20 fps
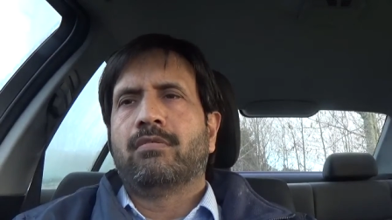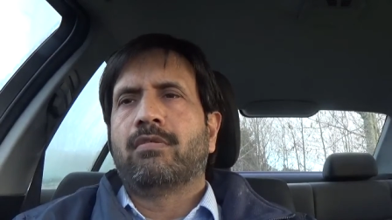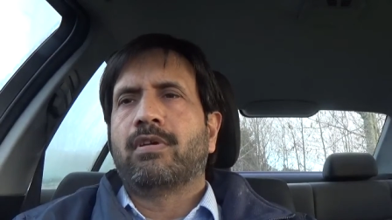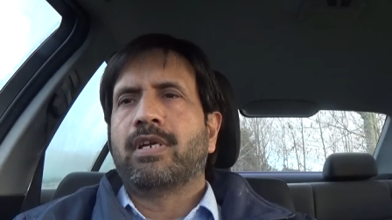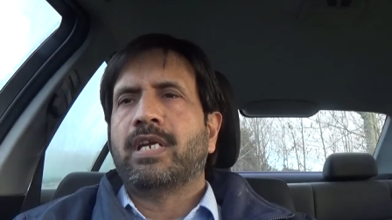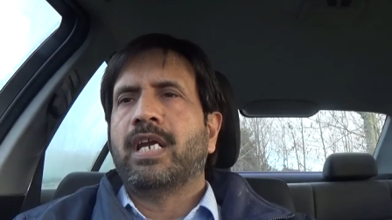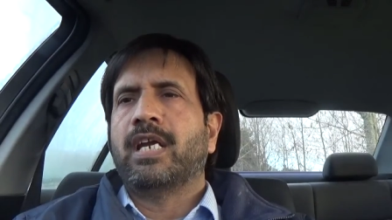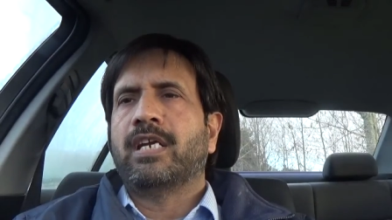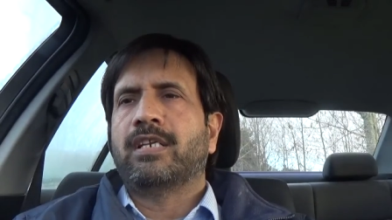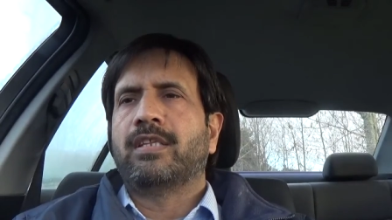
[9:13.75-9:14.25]

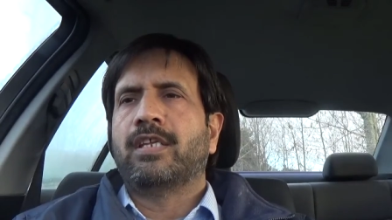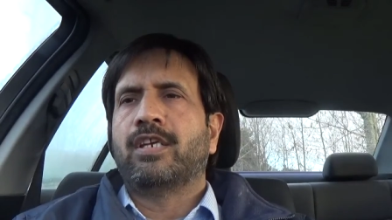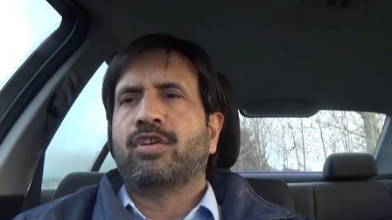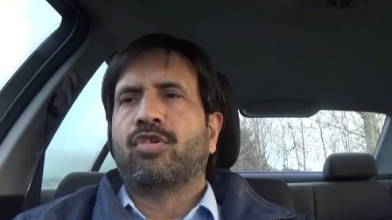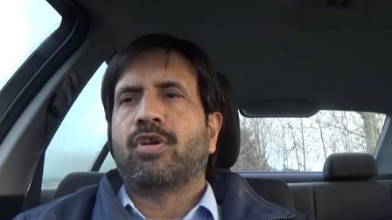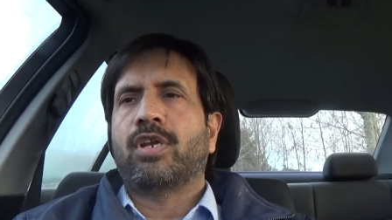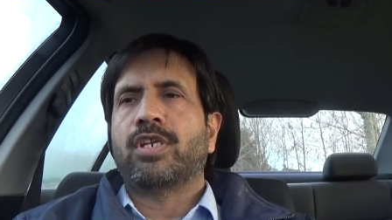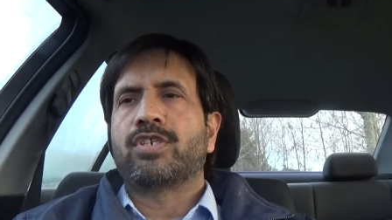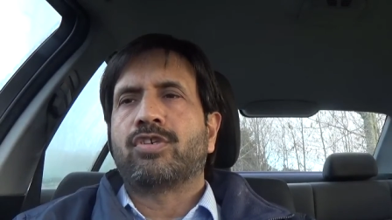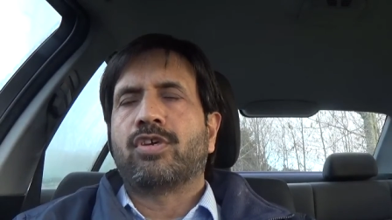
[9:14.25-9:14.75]
create the
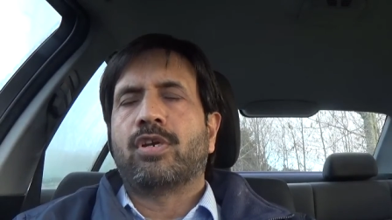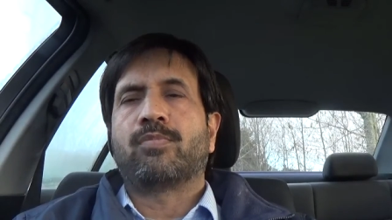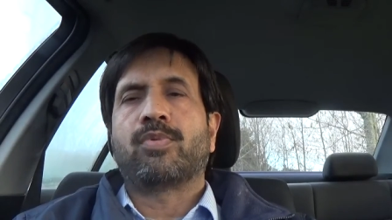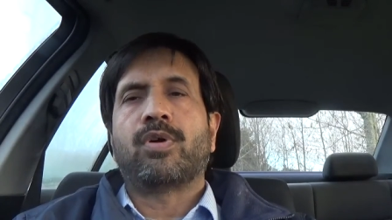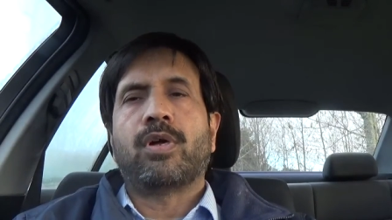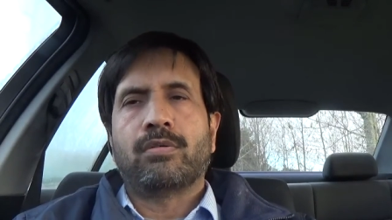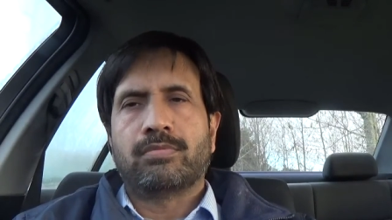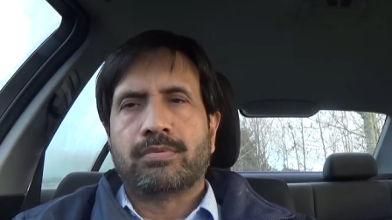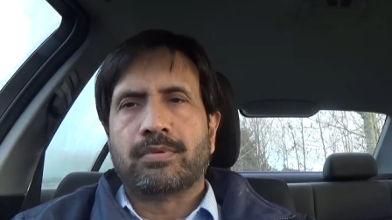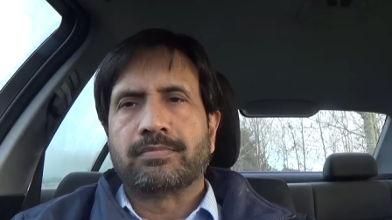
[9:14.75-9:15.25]
neurological
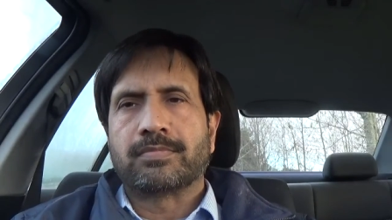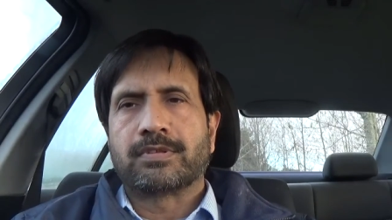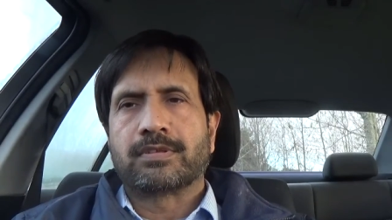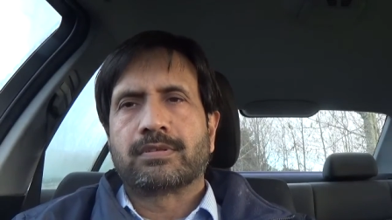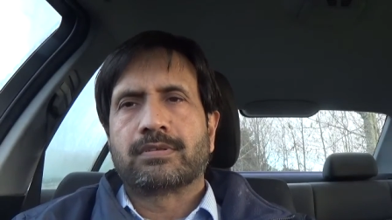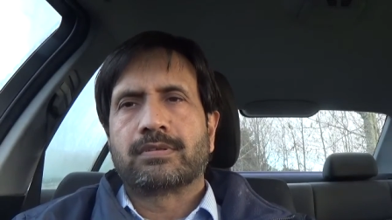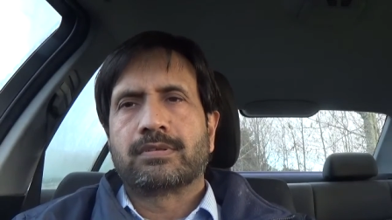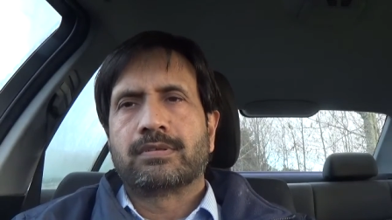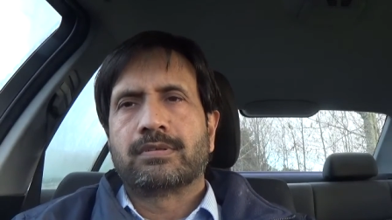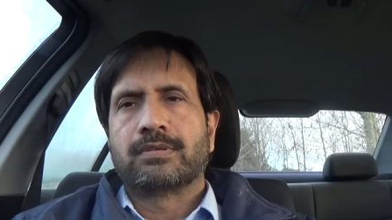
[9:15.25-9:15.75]

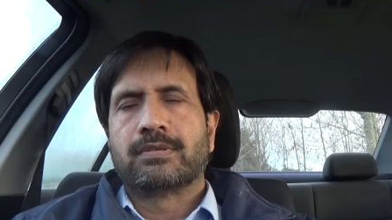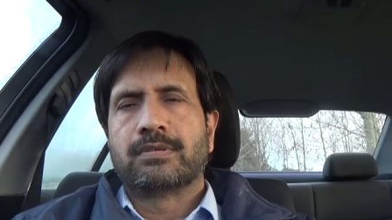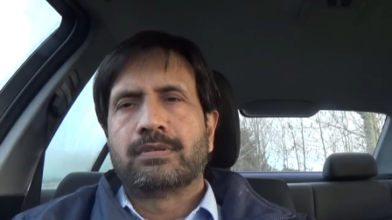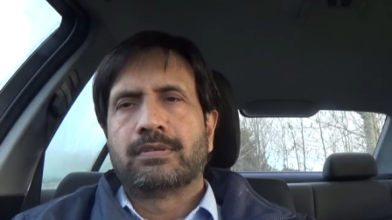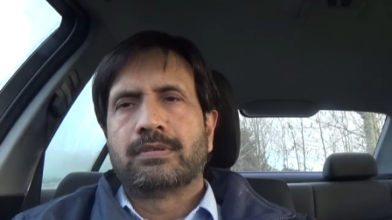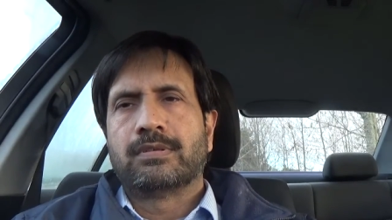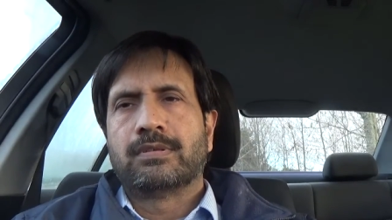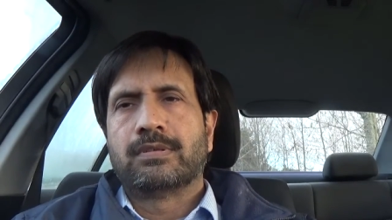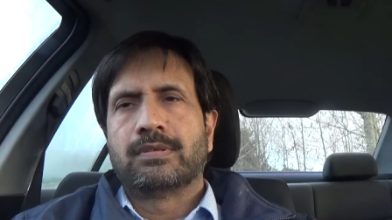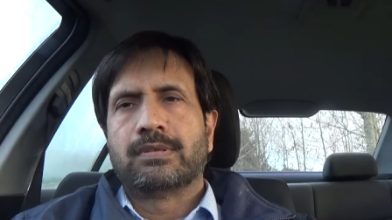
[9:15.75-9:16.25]
problems
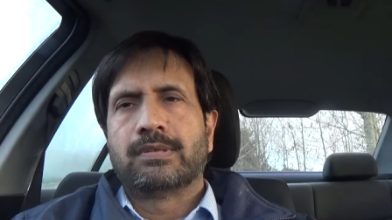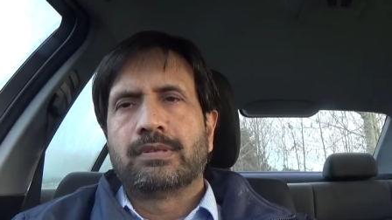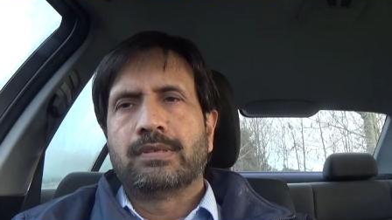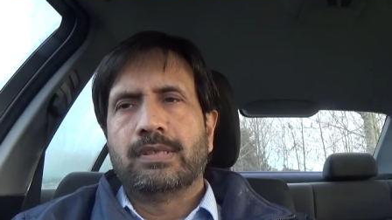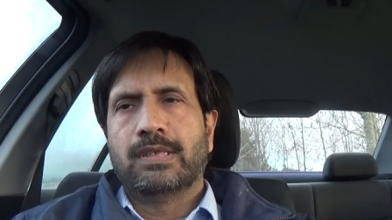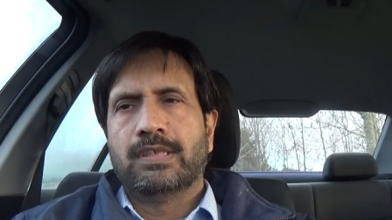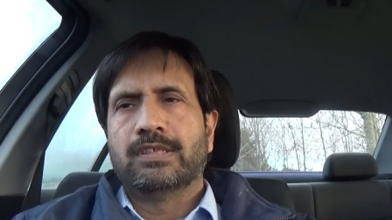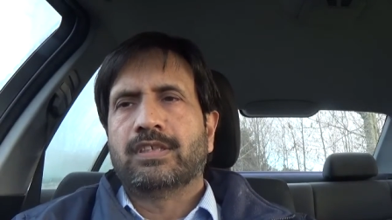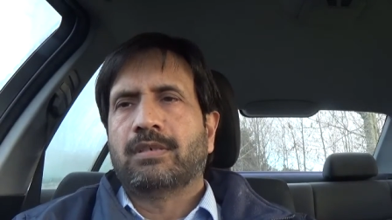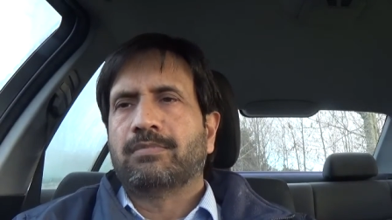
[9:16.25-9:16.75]

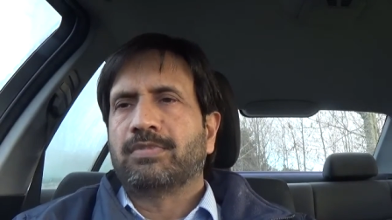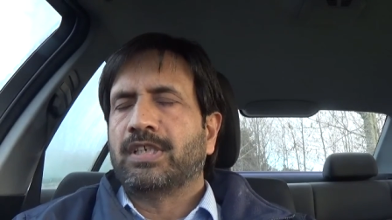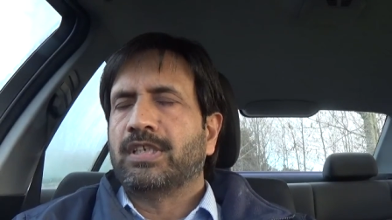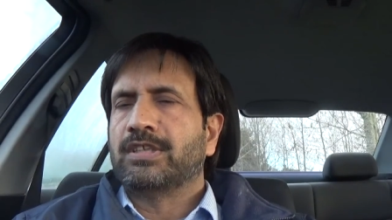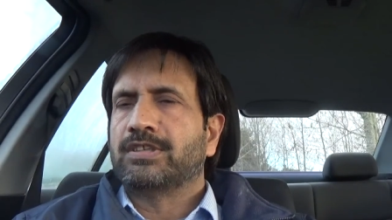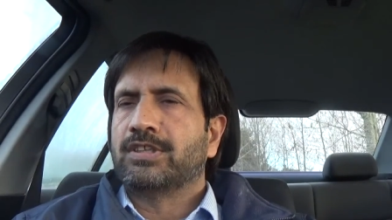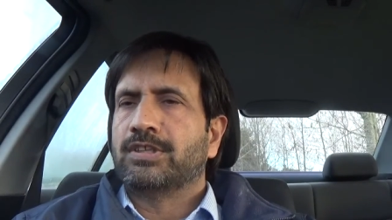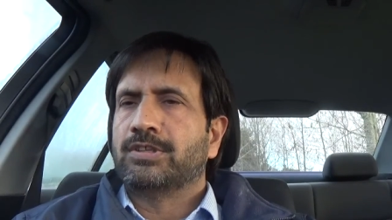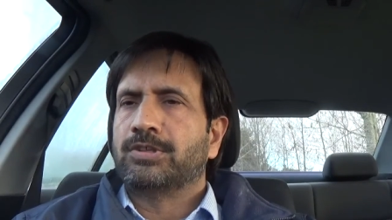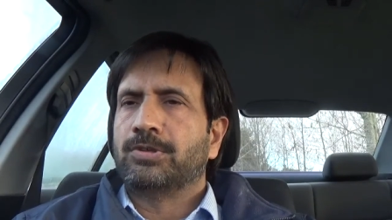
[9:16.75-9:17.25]
in some
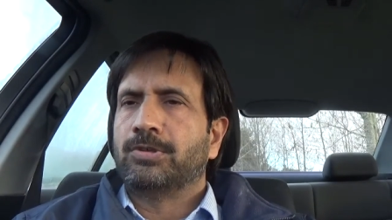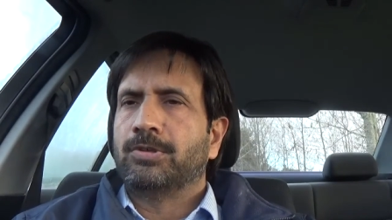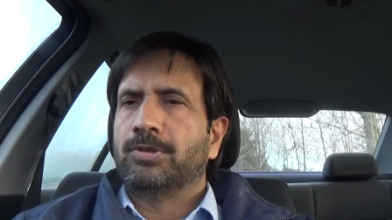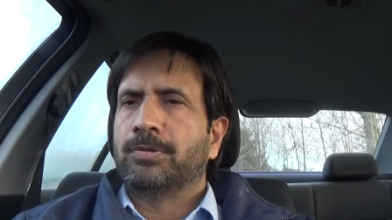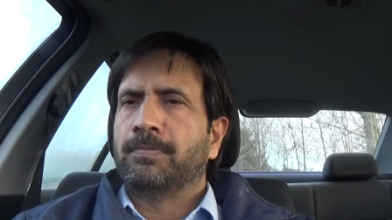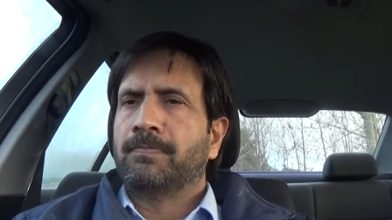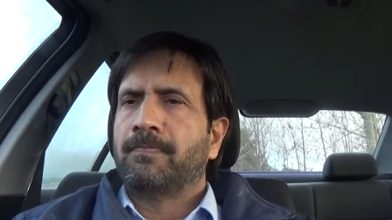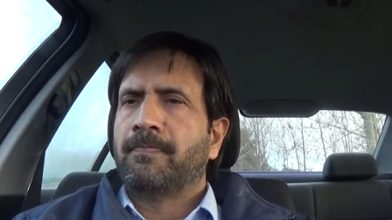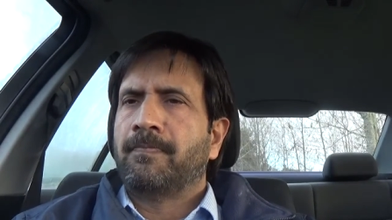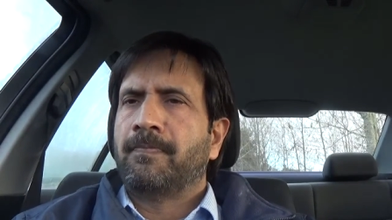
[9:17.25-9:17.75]
cases you know